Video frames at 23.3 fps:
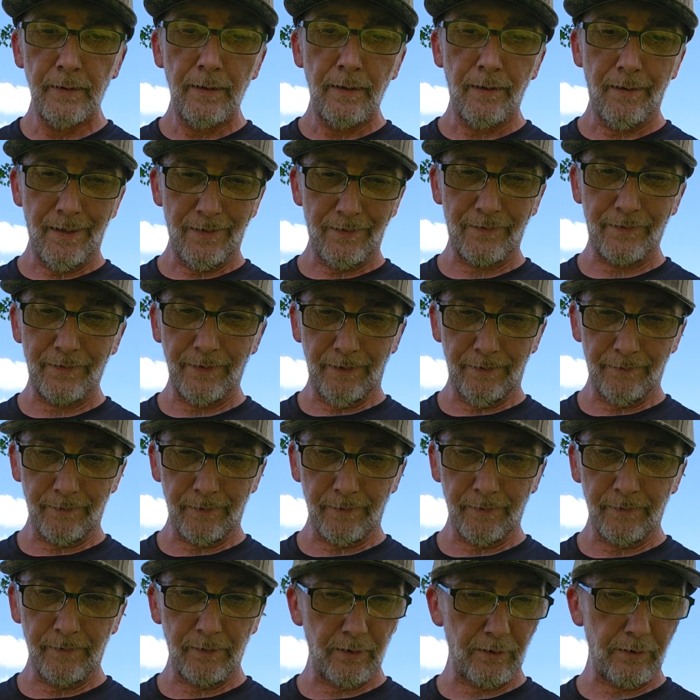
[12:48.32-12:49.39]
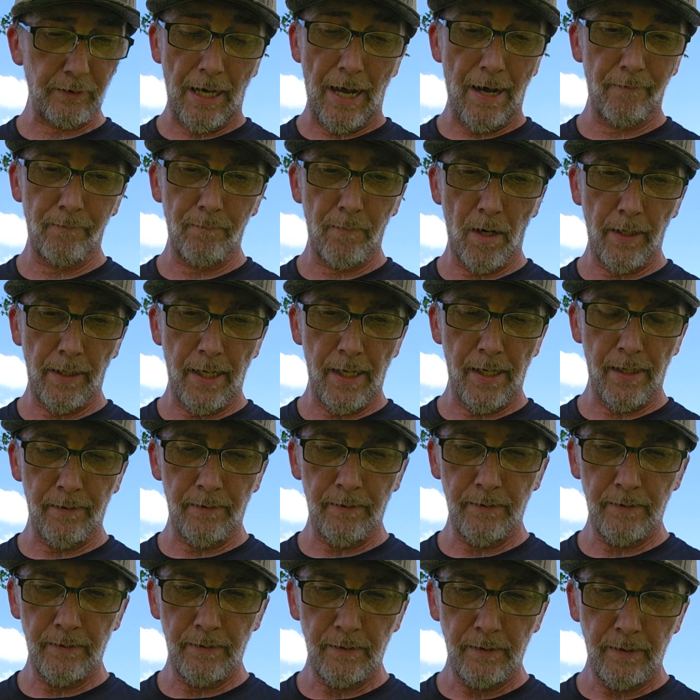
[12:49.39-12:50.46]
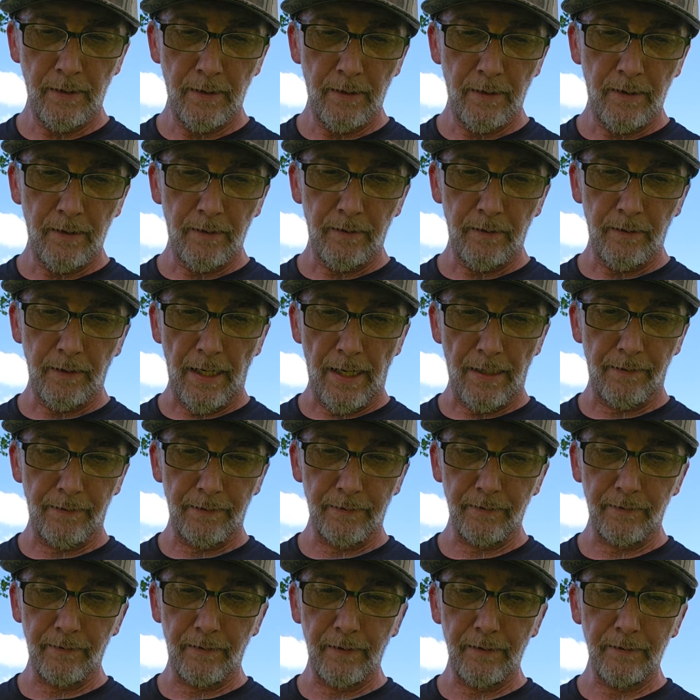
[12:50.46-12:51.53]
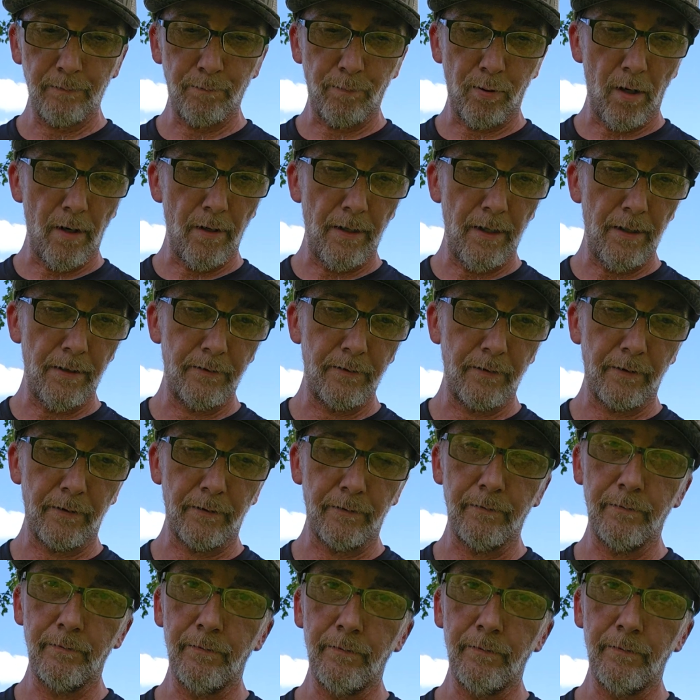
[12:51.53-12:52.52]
this season just to have them on hand. Yeah, these broadheads are